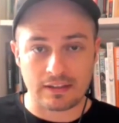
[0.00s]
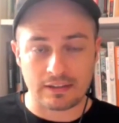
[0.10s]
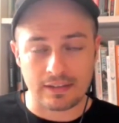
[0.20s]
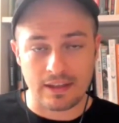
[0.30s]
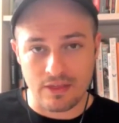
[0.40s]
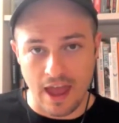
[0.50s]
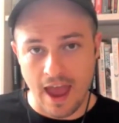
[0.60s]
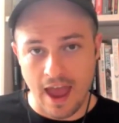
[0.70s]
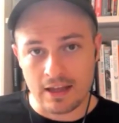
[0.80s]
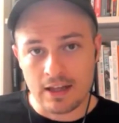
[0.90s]
things
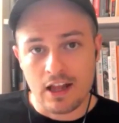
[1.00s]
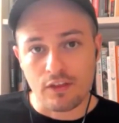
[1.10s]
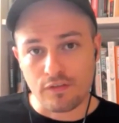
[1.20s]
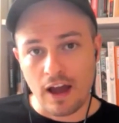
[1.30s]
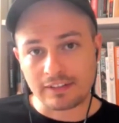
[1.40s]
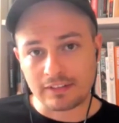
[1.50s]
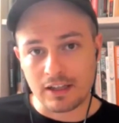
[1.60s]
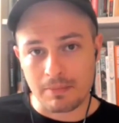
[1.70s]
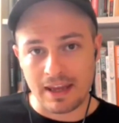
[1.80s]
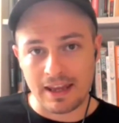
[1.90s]
there. The first of
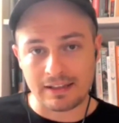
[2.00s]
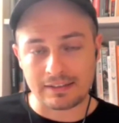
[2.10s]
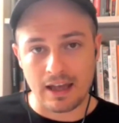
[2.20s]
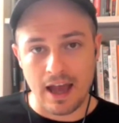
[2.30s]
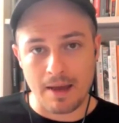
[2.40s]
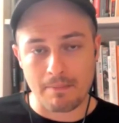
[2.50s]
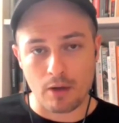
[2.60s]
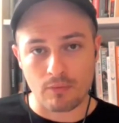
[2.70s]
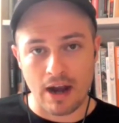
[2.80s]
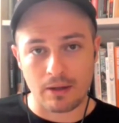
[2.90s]
them is
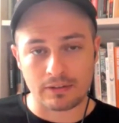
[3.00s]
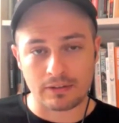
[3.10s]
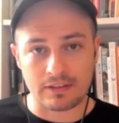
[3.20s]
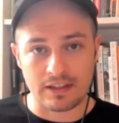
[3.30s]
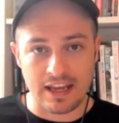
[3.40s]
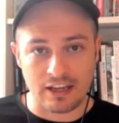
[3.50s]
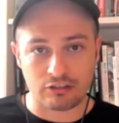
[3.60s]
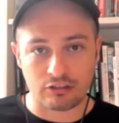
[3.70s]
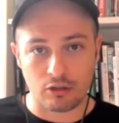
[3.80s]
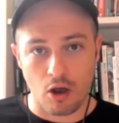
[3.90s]
around the
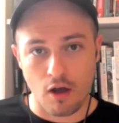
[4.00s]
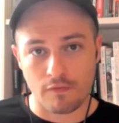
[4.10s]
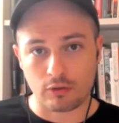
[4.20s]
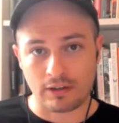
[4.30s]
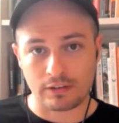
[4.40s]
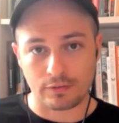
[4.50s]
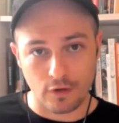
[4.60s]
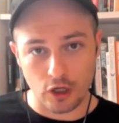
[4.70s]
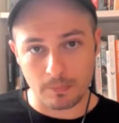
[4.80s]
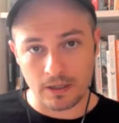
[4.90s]
issue of
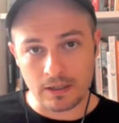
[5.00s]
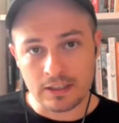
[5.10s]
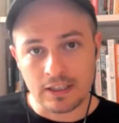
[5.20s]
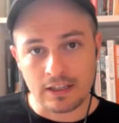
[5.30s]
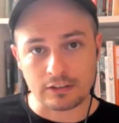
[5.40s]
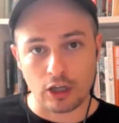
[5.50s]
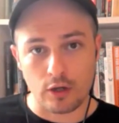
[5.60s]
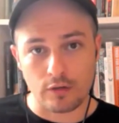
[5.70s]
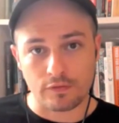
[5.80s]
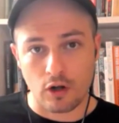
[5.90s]
transphobia.
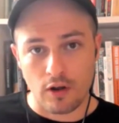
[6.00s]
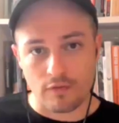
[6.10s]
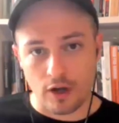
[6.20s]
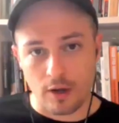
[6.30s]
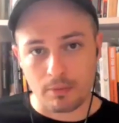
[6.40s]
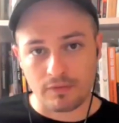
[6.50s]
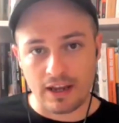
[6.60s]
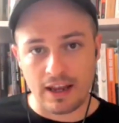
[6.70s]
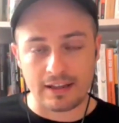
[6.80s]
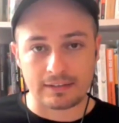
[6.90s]
So for a number of
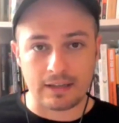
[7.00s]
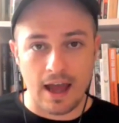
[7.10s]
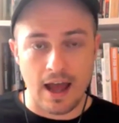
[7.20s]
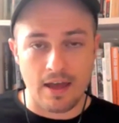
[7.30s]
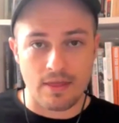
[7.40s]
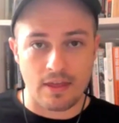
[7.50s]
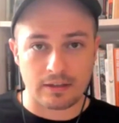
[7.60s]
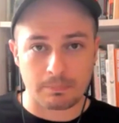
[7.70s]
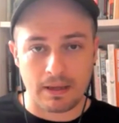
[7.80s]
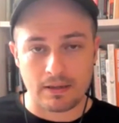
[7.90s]
years,
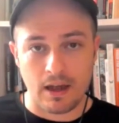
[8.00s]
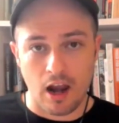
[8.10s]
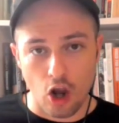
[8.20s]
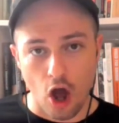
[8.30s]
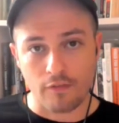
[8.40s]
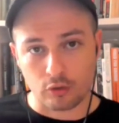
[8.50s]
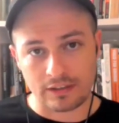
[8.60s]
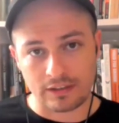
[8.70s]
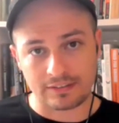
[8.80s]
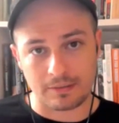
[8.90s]
there's been a lot of
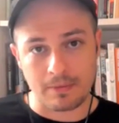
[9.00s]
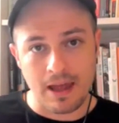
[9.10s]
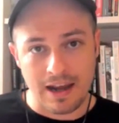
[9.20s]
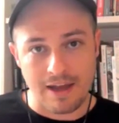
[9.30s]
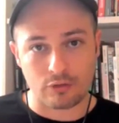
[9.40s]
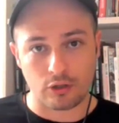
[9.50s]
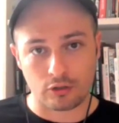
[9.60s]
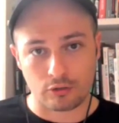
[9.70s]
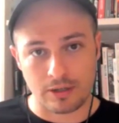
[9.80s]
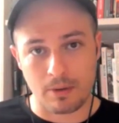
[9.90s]
criticism levelled at
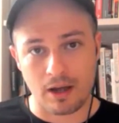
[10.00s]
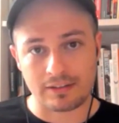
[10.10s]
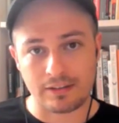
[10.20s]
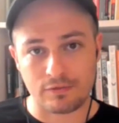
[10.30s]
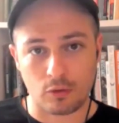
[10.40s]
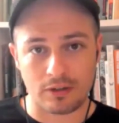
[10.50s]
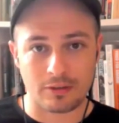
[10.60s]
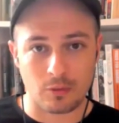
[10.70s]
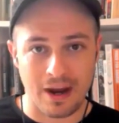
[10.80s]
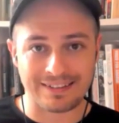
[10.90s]
the Green Party for
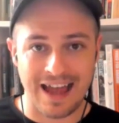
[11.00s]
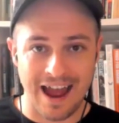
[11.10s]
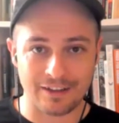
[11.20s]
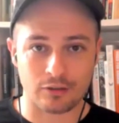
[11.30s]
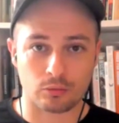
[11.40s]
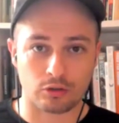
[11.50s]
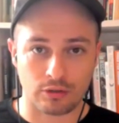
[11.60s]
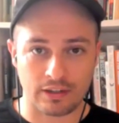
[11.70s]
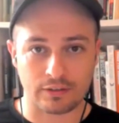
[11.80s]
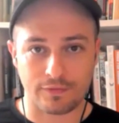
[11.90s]
the way it's handled
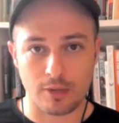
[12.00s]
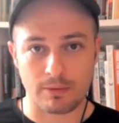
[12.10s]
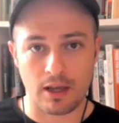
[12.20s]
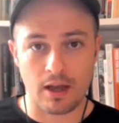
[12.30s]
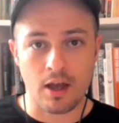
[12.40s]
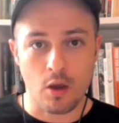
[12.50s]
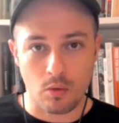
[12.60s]
transphobia